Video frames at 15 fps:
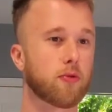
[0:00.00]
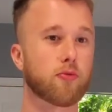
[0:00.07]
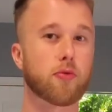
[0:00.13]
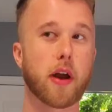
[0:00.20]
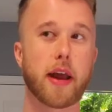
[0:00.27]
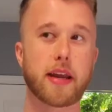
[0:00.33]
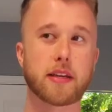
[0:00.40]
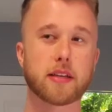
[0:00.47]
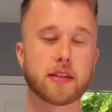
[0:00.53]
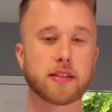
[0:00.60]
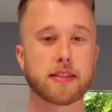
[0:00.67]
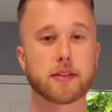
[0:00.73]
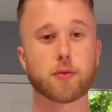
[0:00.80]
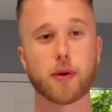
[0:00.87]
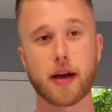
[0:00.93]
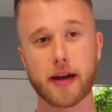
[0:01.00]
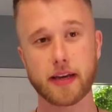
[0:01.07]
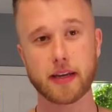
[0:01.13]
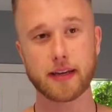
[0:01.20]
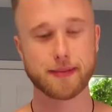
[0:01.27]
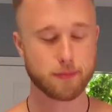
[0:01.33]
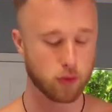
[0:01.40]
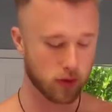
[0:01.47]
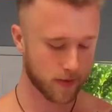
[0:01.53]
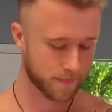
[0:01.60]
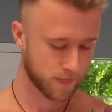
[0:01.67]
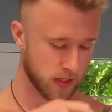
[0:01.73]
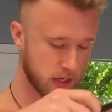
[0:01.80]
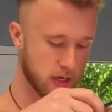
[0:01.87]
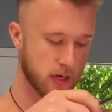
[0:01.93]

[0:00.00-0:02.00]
right, because that's what I need more.